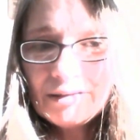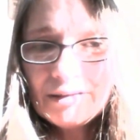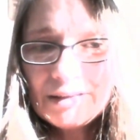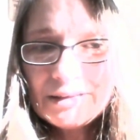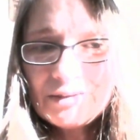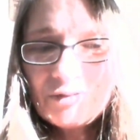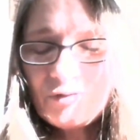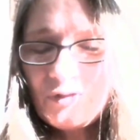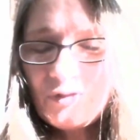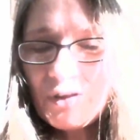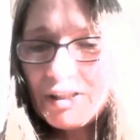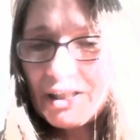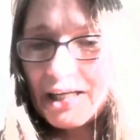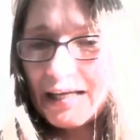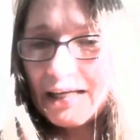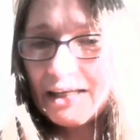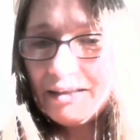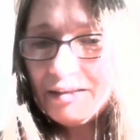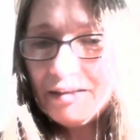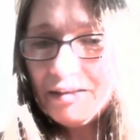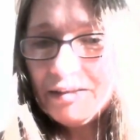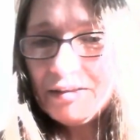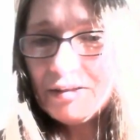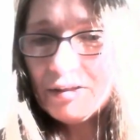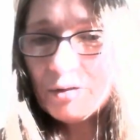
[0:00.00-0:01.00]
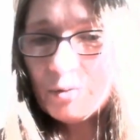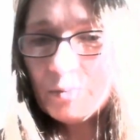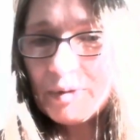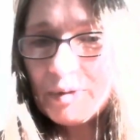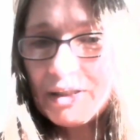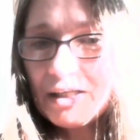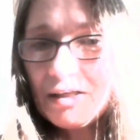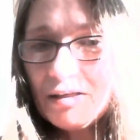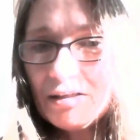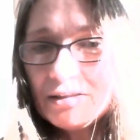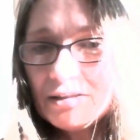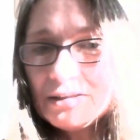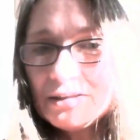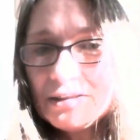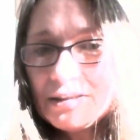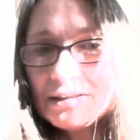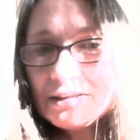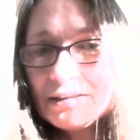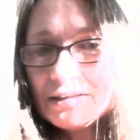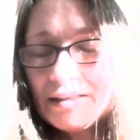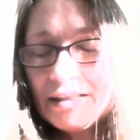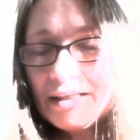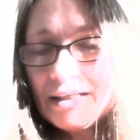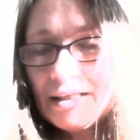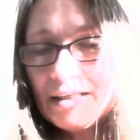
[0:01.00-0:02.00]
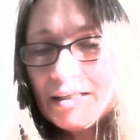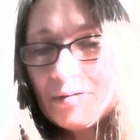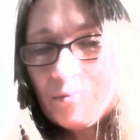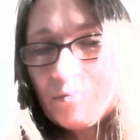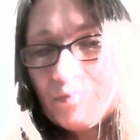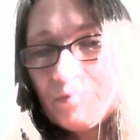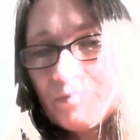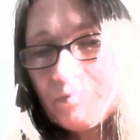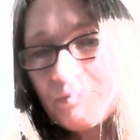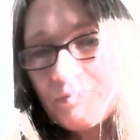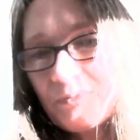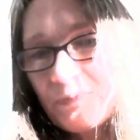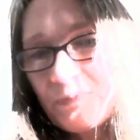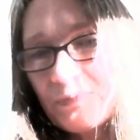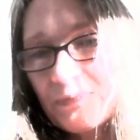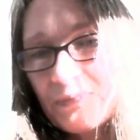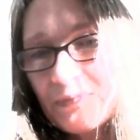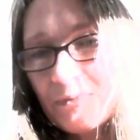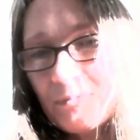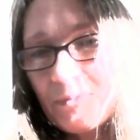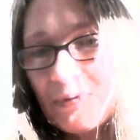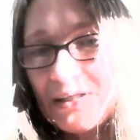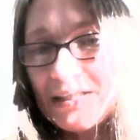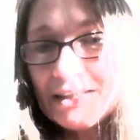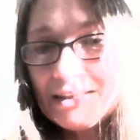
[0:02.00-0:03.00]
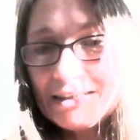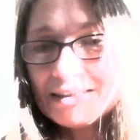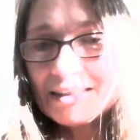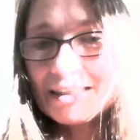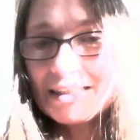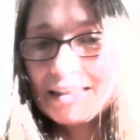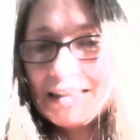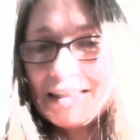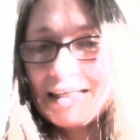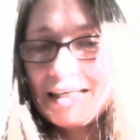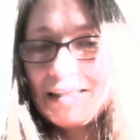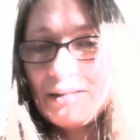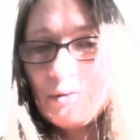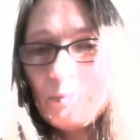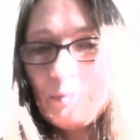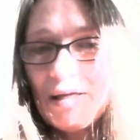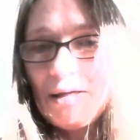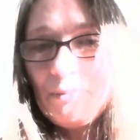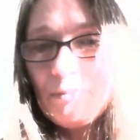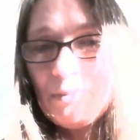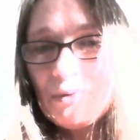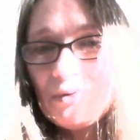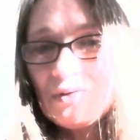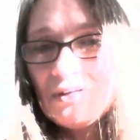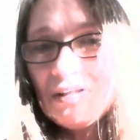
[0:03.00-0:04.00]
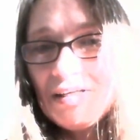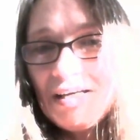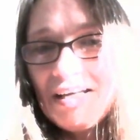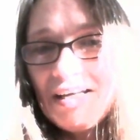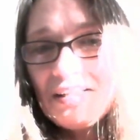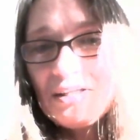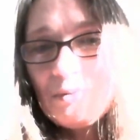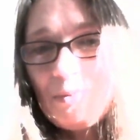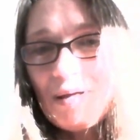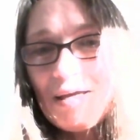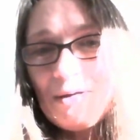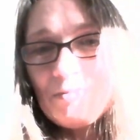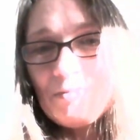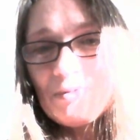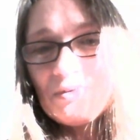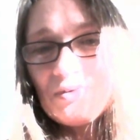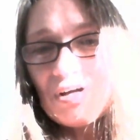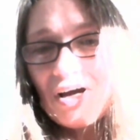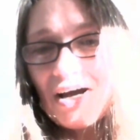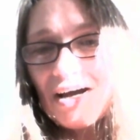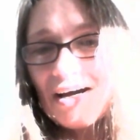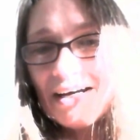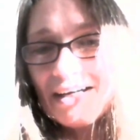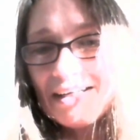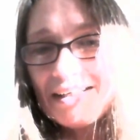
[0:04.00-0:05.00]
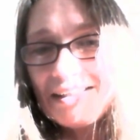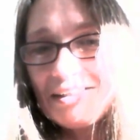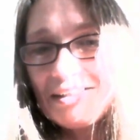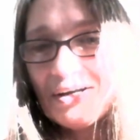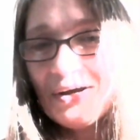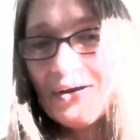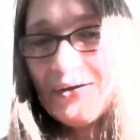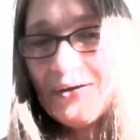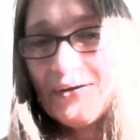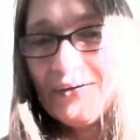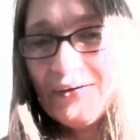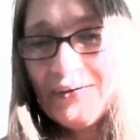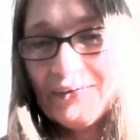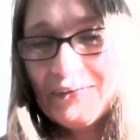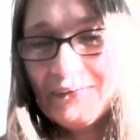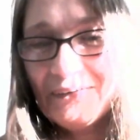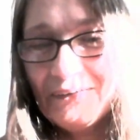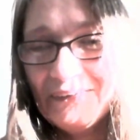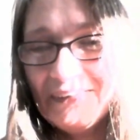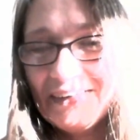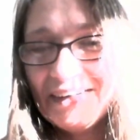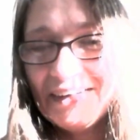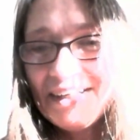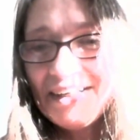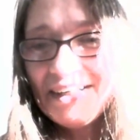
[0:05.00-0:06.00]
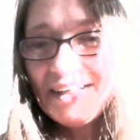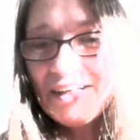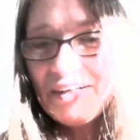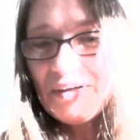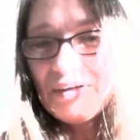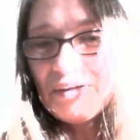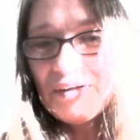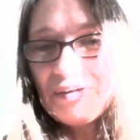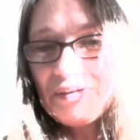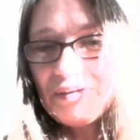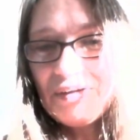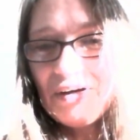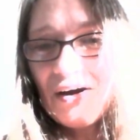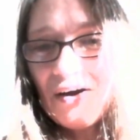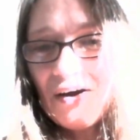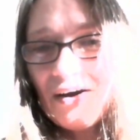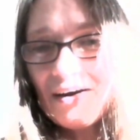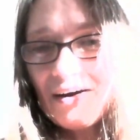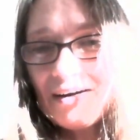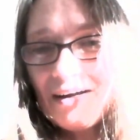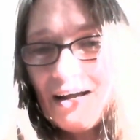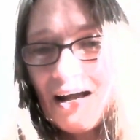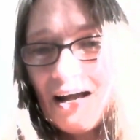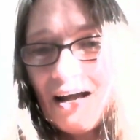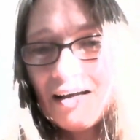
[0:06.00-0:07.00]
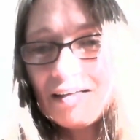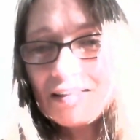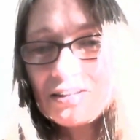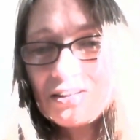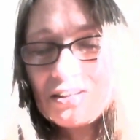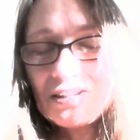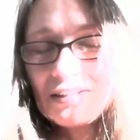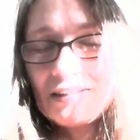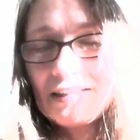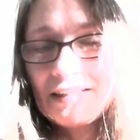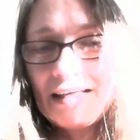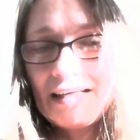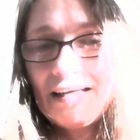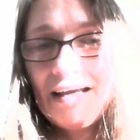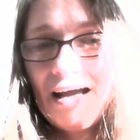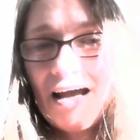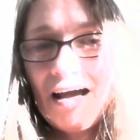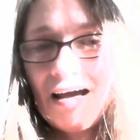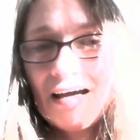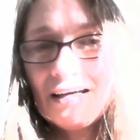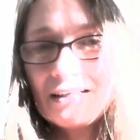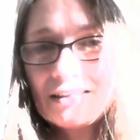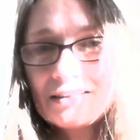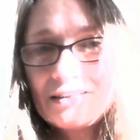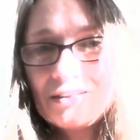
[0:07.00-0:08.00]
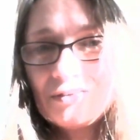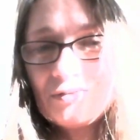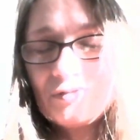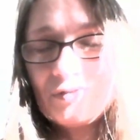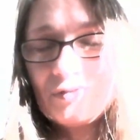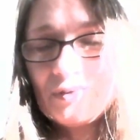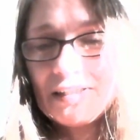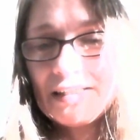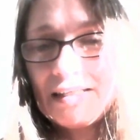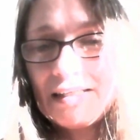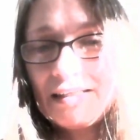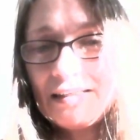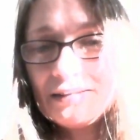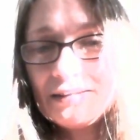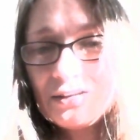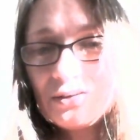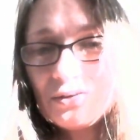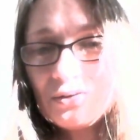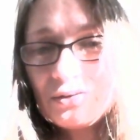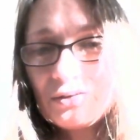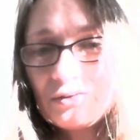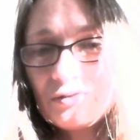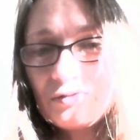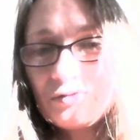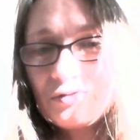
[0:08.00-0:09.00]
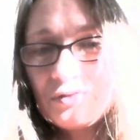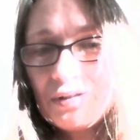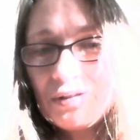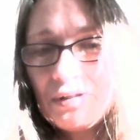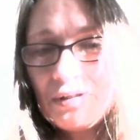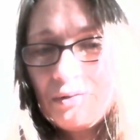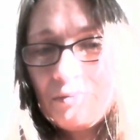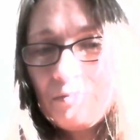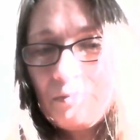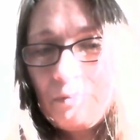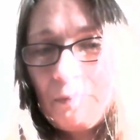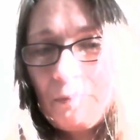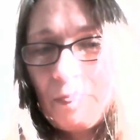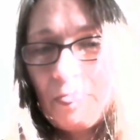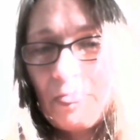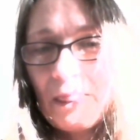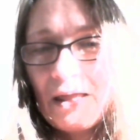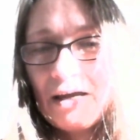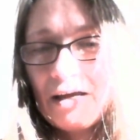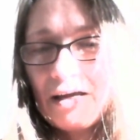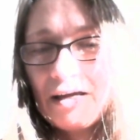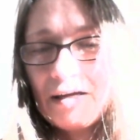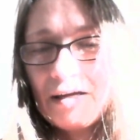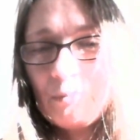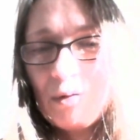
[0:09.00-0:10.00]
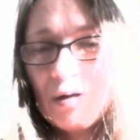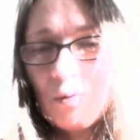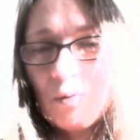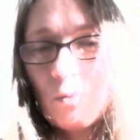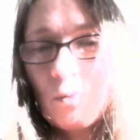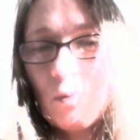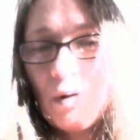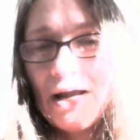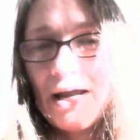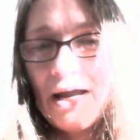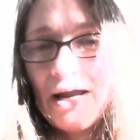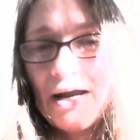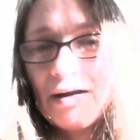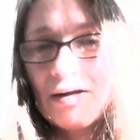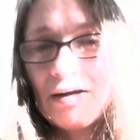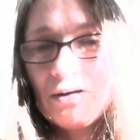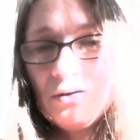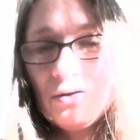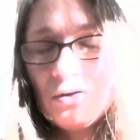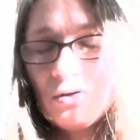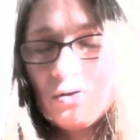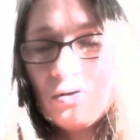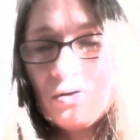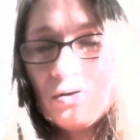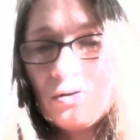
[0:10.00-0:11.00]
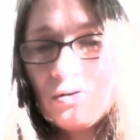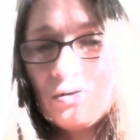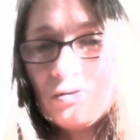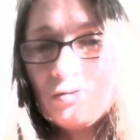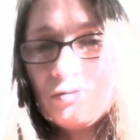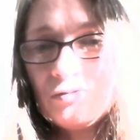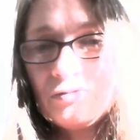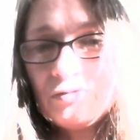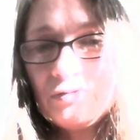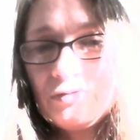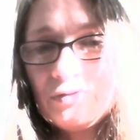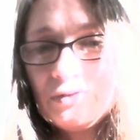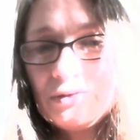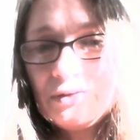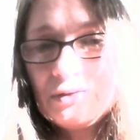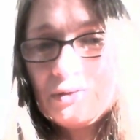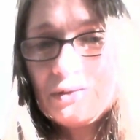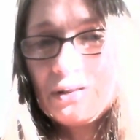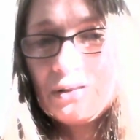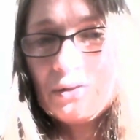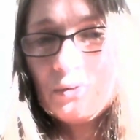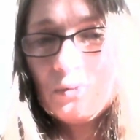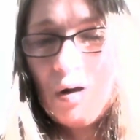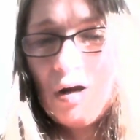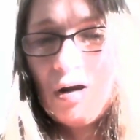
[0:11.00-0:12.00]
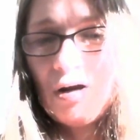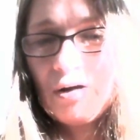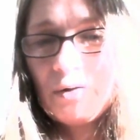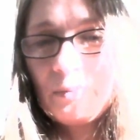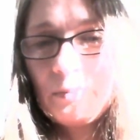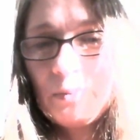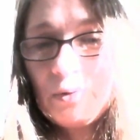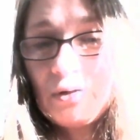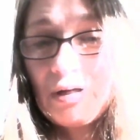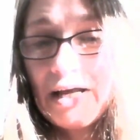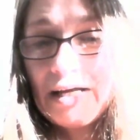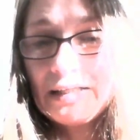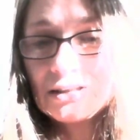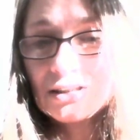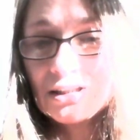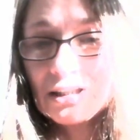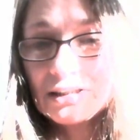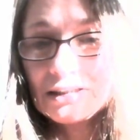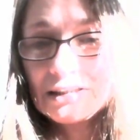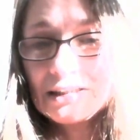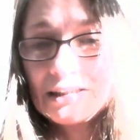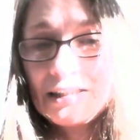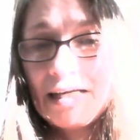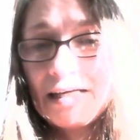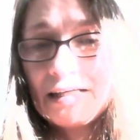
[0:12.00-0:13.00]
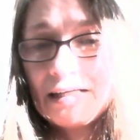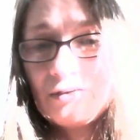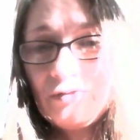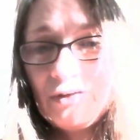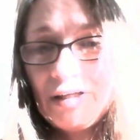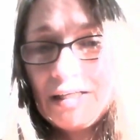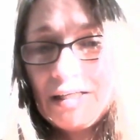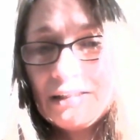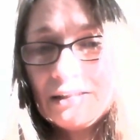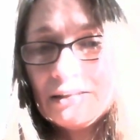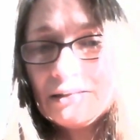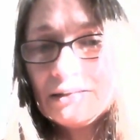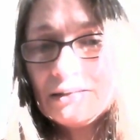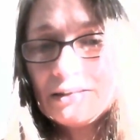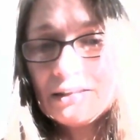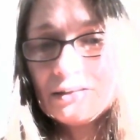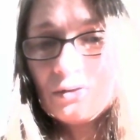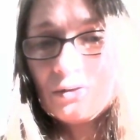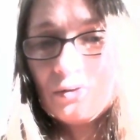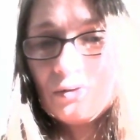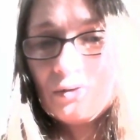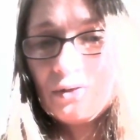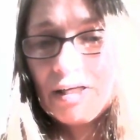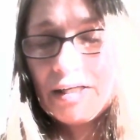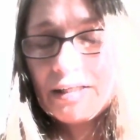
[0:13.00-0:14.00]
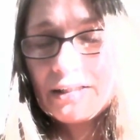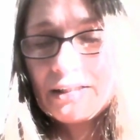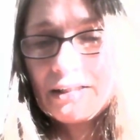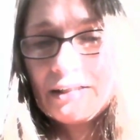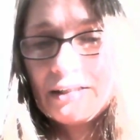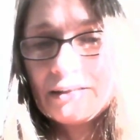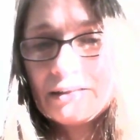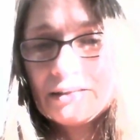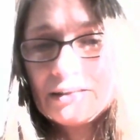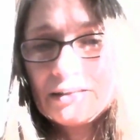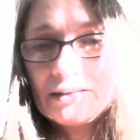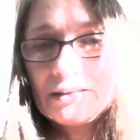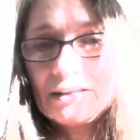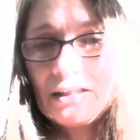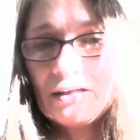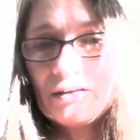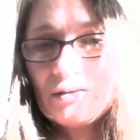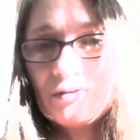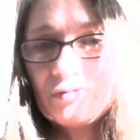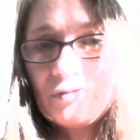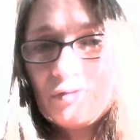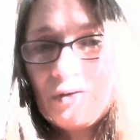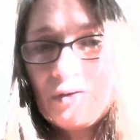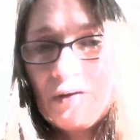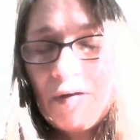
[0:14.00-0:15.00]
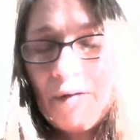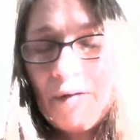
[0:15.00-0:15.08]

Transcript: It's funny, because basically the people that I know who are actually actively sort of aware of how precious life is and all that kind of stuff.